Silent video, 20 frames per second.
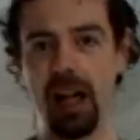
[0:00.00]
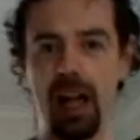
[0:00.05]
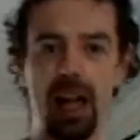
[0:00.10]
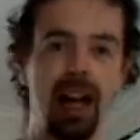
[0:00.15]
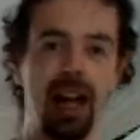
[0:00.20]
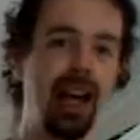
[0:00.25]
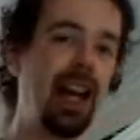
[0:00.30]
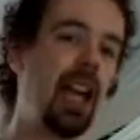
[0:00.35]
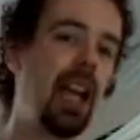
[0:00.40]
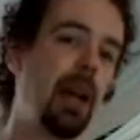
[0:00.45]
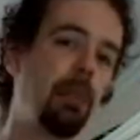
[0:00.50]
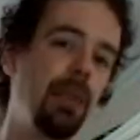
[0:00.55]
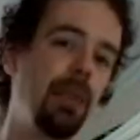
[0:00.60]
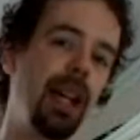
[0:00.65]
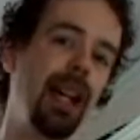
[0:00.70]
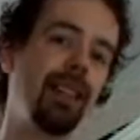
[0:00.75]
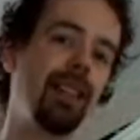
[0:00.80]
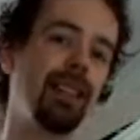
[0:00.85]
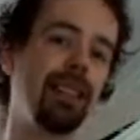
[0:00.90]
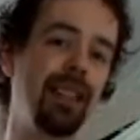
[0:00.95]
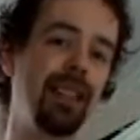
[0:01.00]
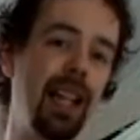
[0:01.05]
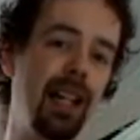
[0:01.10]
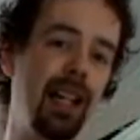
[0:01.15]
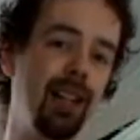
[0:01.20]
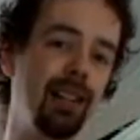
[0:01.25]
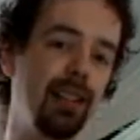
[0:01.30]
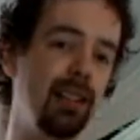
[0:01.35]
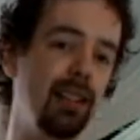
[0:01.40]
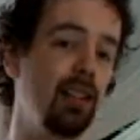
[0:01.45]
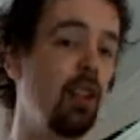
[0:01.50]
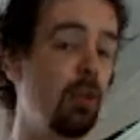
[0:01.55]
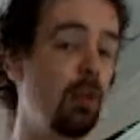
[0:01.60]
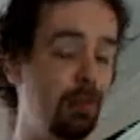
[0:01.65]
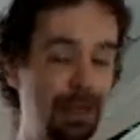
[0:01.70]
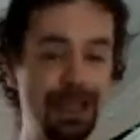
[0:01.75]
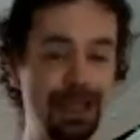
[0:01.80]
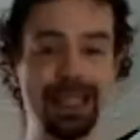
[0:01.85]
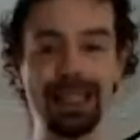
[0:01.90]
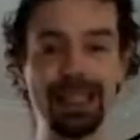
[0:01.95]
am neither talented nor
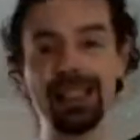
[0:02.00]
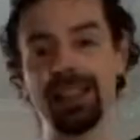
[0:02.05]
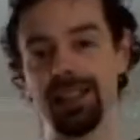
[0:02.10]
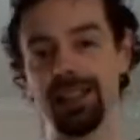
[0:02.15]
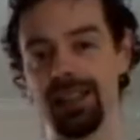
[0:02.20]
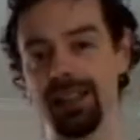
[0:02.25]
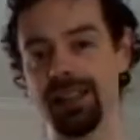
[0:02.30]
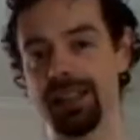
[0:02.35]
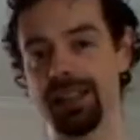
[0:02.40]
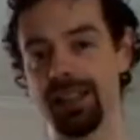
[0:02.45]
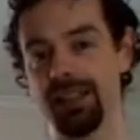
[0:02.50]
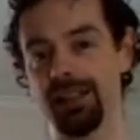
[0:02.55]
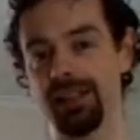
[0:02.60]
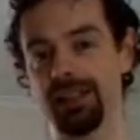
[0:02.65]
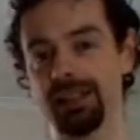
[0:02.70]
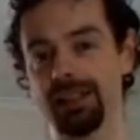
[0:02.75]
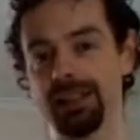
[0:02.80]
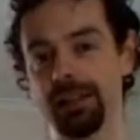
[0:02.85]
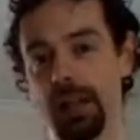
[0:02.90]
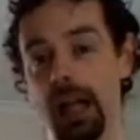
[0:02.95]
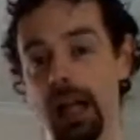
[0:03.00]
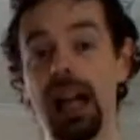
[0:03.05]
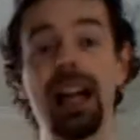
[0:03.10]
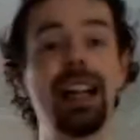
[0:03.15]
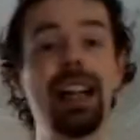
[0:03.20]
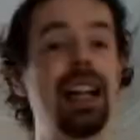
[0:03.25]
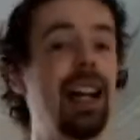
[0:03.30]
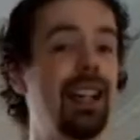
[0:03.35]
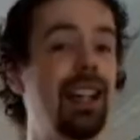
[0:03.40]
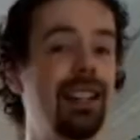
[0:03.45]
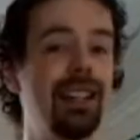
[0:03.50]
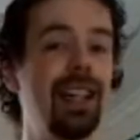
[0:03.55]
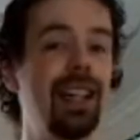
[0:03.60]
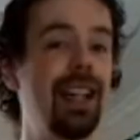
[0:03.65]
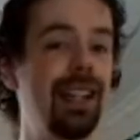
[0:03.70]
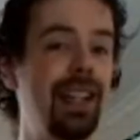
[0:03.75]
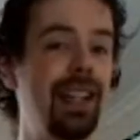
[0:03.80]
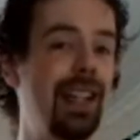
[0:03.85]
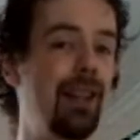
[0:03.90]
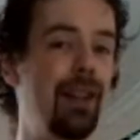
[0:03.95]
particularly skilled, and
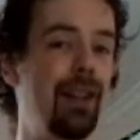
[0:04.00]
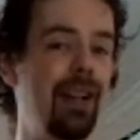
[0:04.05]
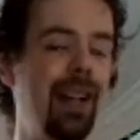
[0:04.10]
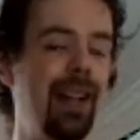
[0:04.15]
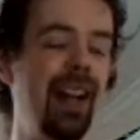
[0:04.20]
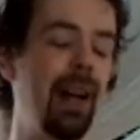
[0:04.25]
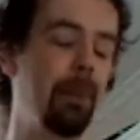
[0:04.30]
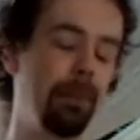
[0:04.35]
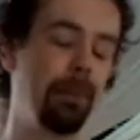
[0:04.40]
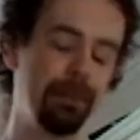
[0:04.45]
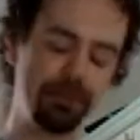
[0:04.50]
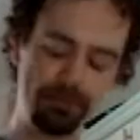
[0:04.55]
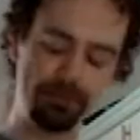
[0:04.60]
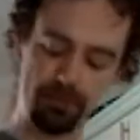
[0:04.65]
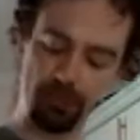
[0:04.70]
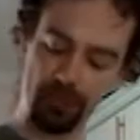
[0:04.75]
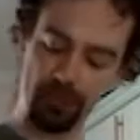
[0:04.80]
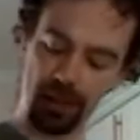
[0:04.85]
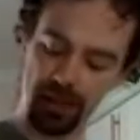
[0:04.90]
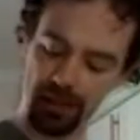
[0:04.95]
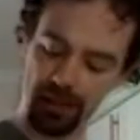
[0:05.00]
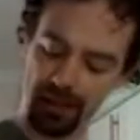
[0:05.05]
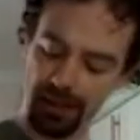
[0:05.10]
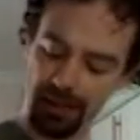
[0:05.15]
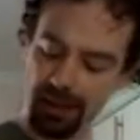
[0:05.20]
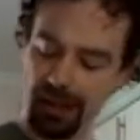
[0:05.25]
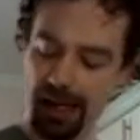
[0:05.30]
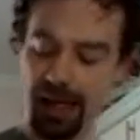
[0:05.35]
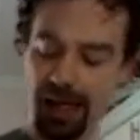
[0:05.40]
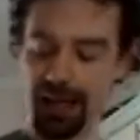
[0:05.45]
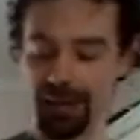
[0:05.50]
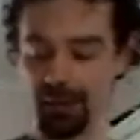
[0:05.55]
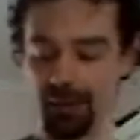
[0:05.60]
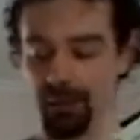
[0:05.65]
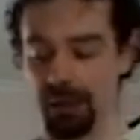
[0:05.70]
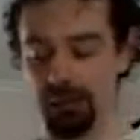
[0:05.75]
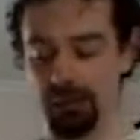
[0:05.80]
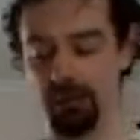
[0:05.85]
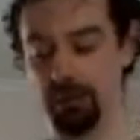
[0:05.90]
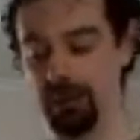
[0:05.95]
yet here I am. I
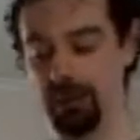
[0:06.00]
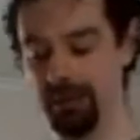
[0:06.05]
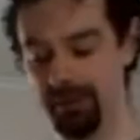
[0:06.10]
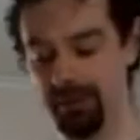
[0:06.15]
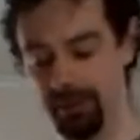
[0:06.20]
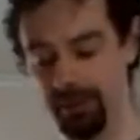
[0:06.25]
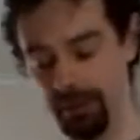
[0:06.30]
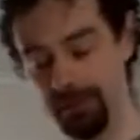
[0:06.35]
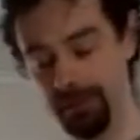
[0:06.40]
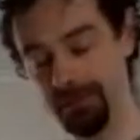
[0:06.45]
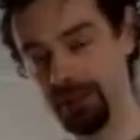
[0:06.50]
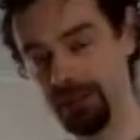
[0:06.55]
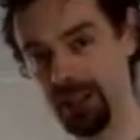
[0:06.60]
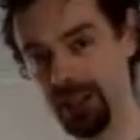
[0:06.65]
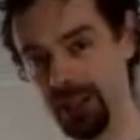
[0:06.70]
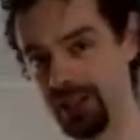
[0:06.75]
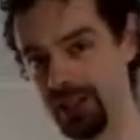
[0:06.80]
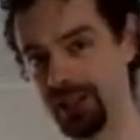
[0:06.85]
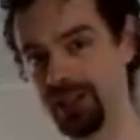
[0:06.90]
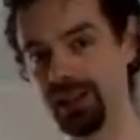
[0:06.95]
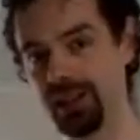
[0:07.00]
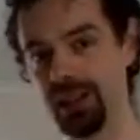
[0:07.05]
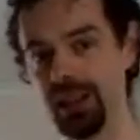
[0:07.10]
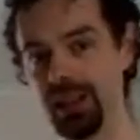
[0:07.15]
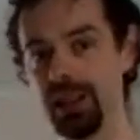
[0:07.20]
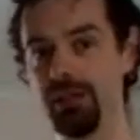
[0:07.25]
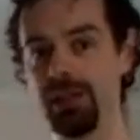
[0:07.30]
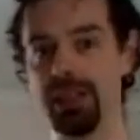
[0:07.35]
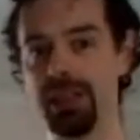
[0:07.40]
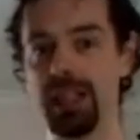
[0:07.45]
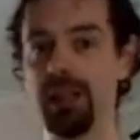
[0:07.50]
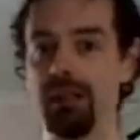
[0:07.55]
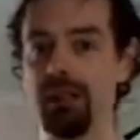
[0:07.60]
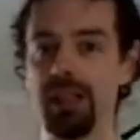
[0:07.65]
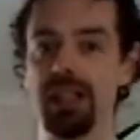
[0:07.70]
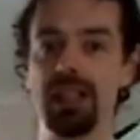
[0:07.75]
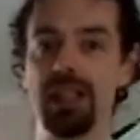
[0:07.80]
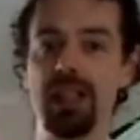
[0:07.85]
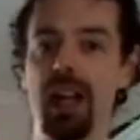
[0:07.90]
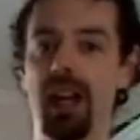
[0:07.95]
thought it would be fun, since a new
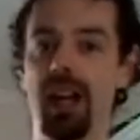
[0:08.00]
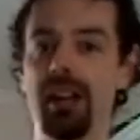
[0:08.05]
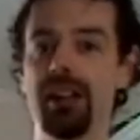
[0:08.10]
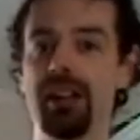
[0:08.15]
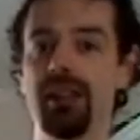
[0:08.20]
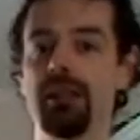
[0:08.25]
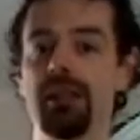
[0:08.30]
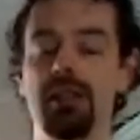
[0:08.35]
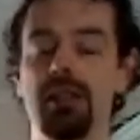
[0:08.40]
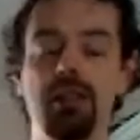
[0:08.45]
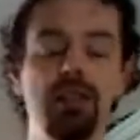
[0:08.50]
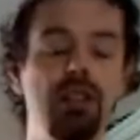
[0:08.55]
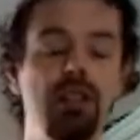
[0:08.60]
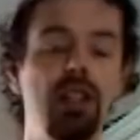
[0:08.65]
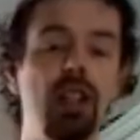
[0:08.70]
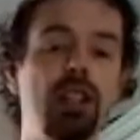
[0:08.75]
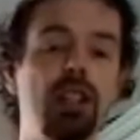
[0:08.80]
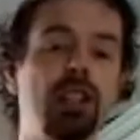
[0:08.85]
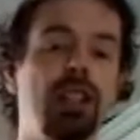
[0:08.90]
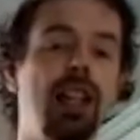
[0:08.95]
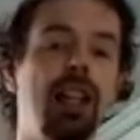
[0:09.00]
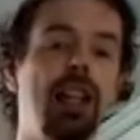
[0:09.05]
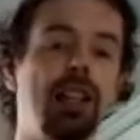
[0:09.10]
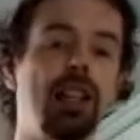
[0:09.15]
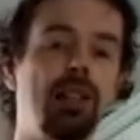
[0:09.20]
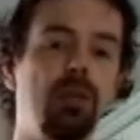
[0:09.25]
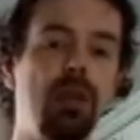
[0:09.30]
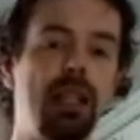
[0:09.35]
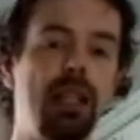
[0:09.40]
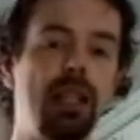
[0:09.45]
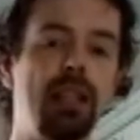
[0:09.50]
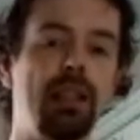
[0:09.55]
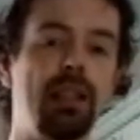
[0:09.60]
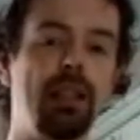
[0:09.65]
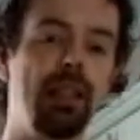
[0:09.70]
series started just last week,